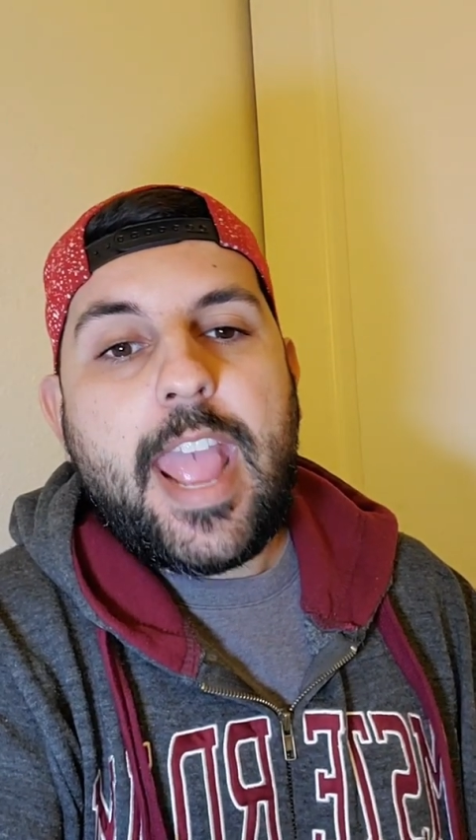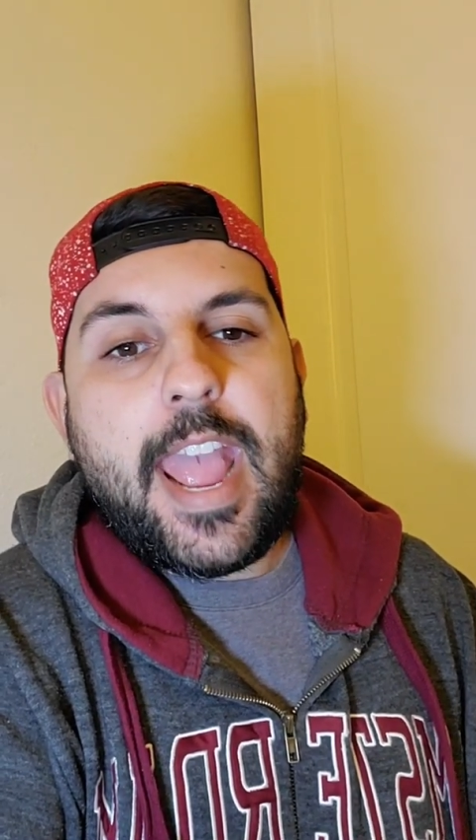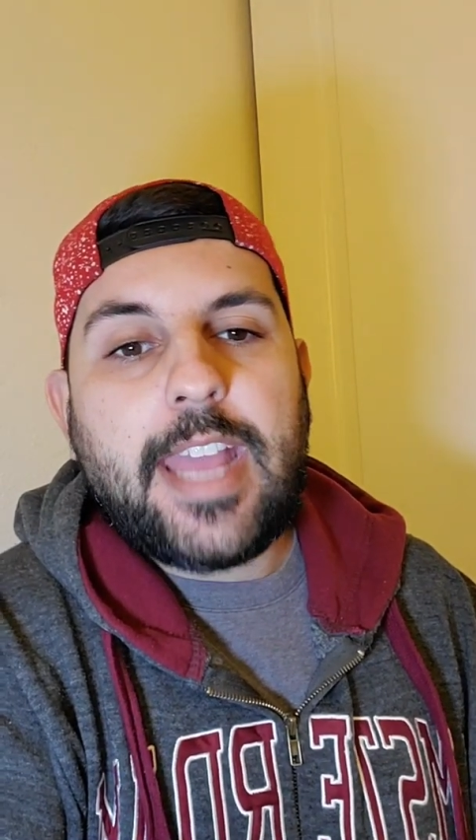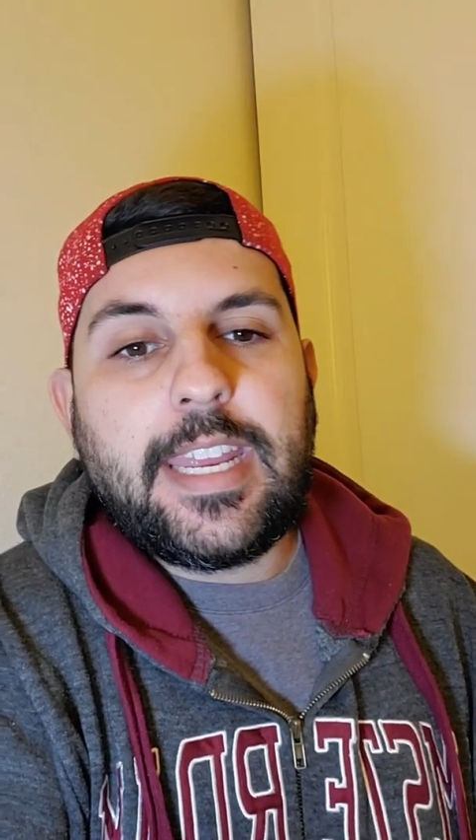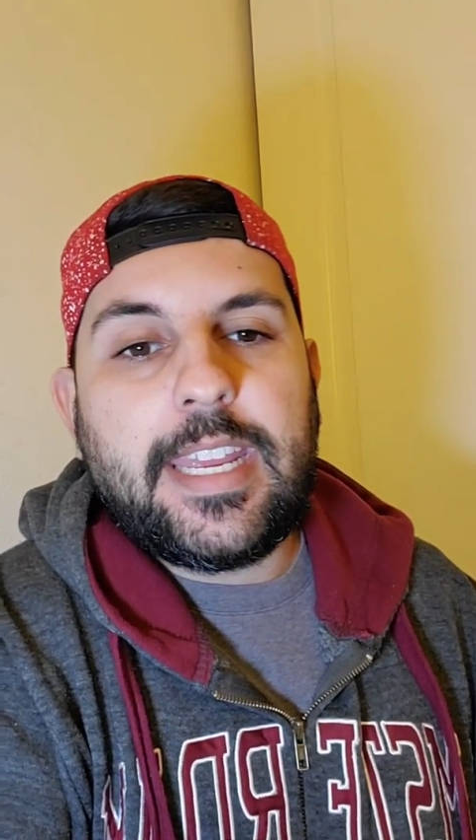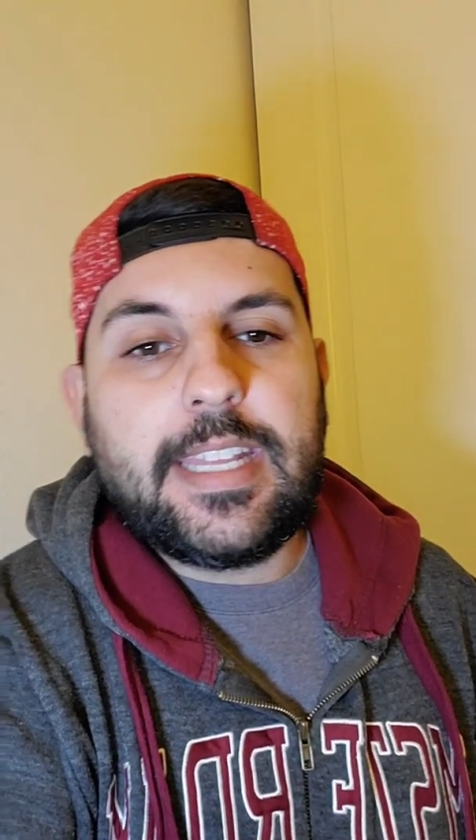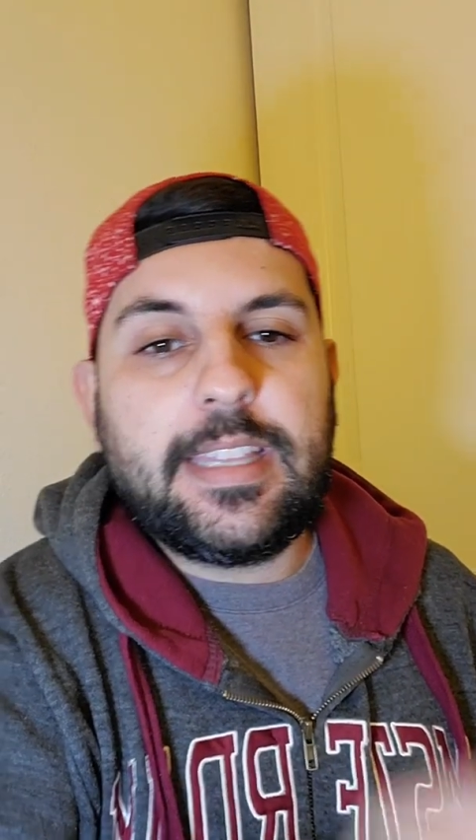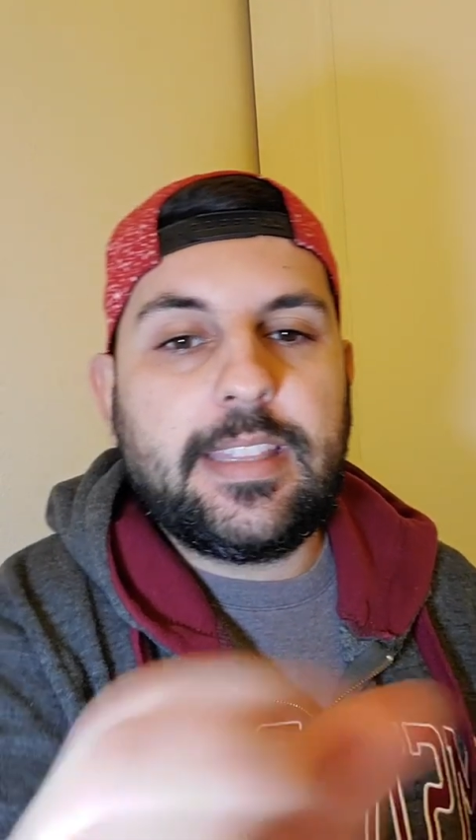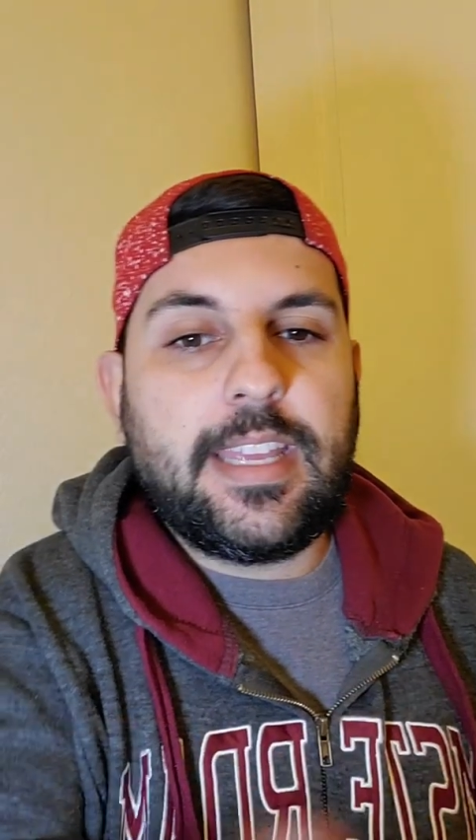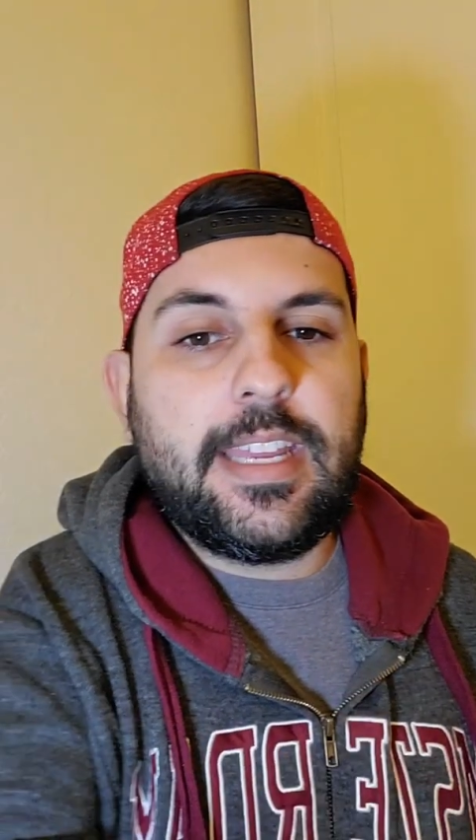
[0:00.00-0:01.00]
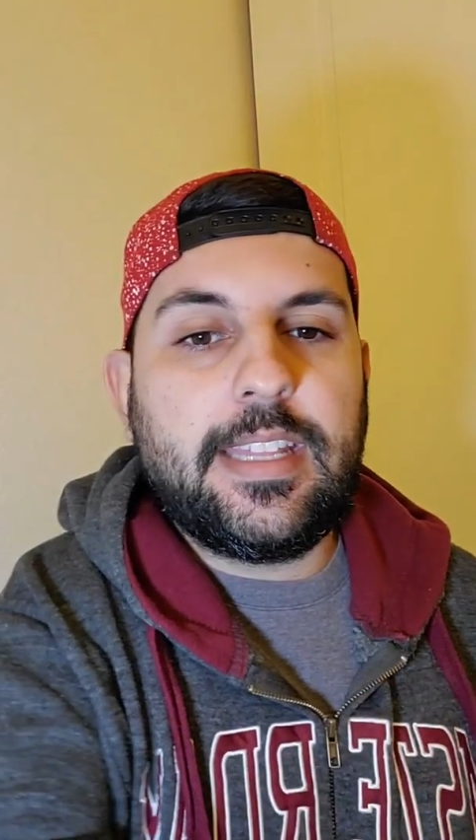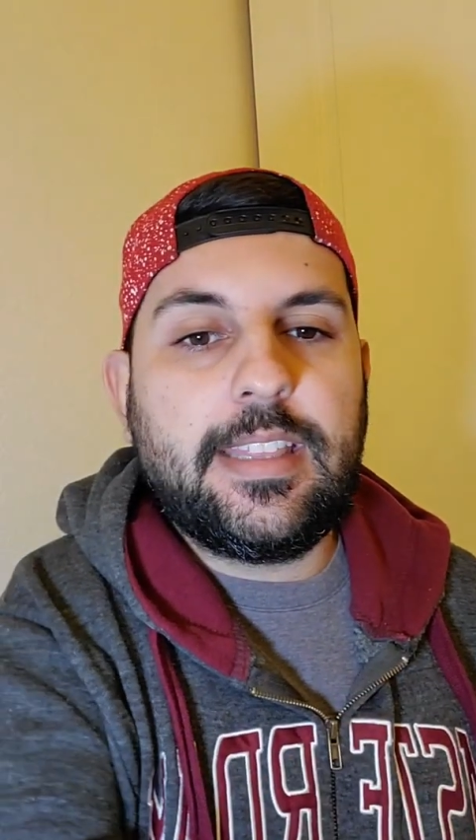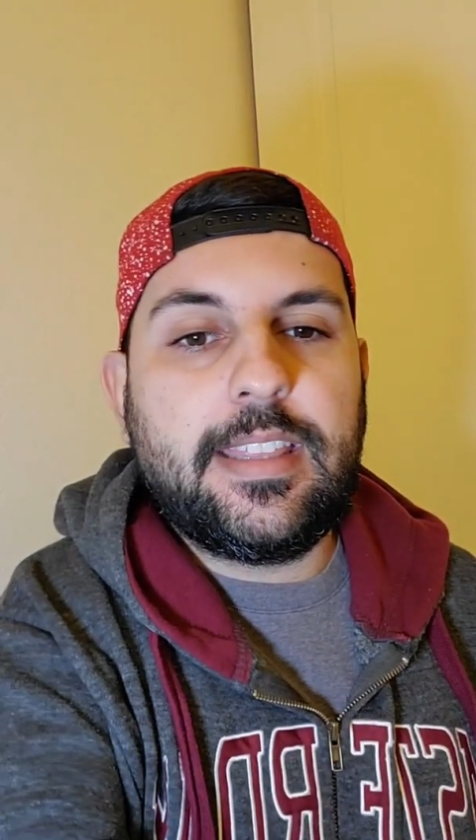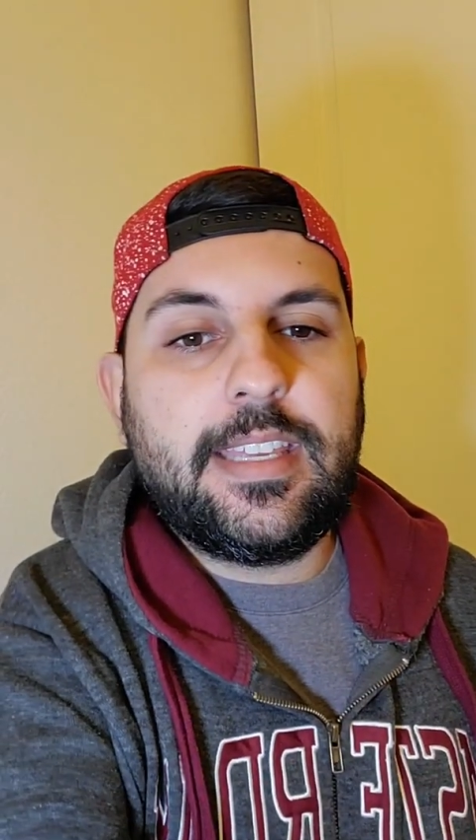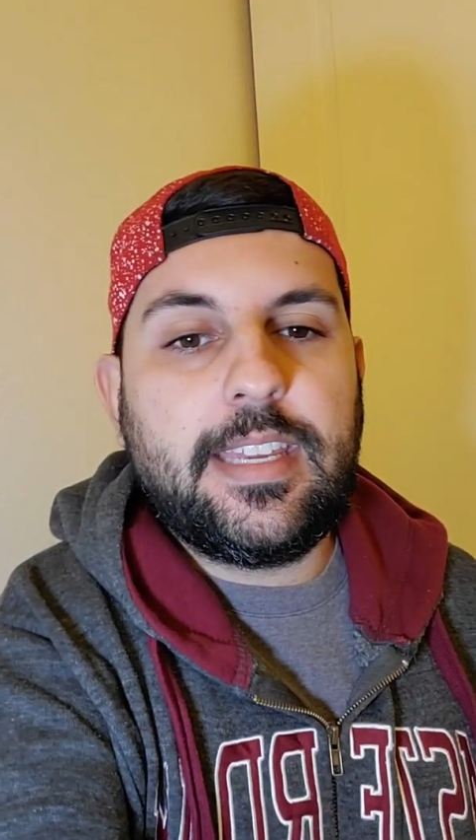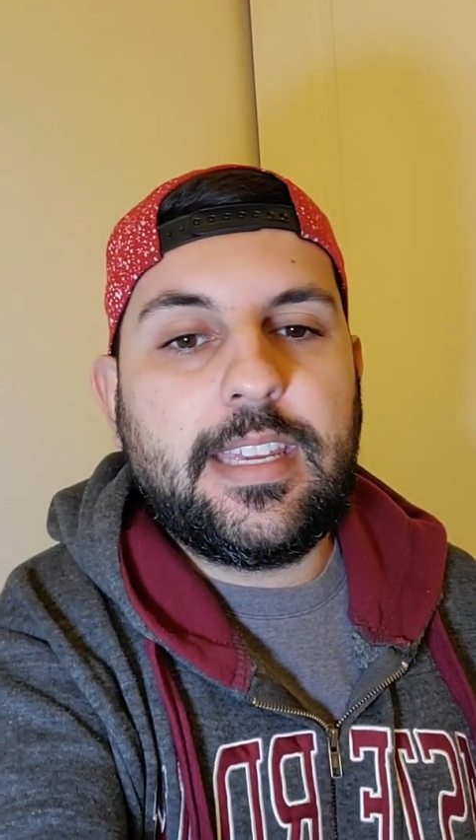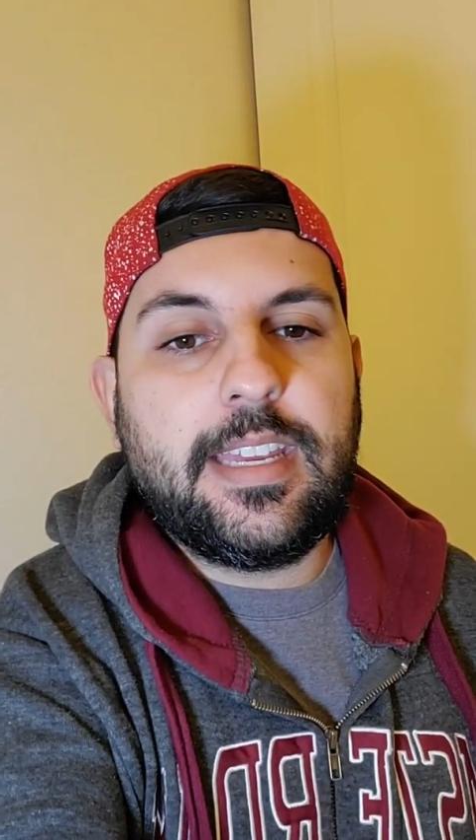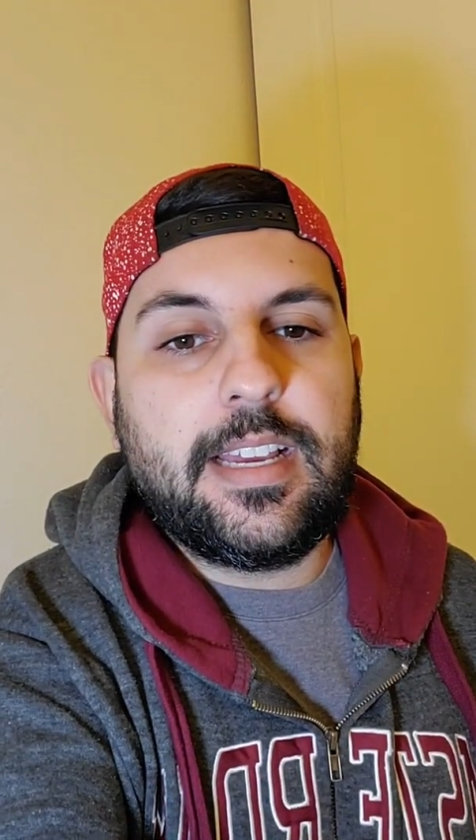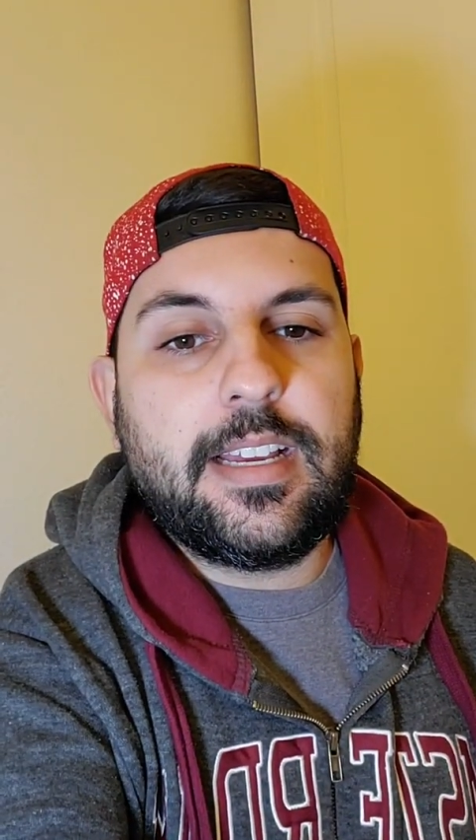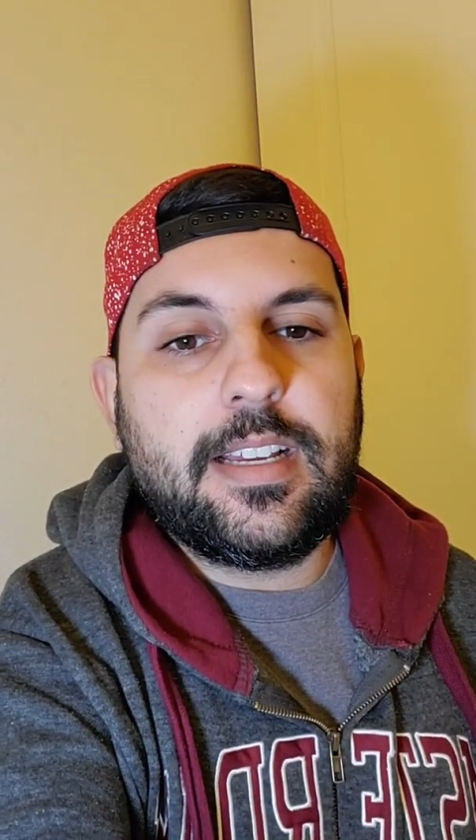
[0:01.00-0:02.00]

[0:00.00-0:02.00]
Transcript: And in the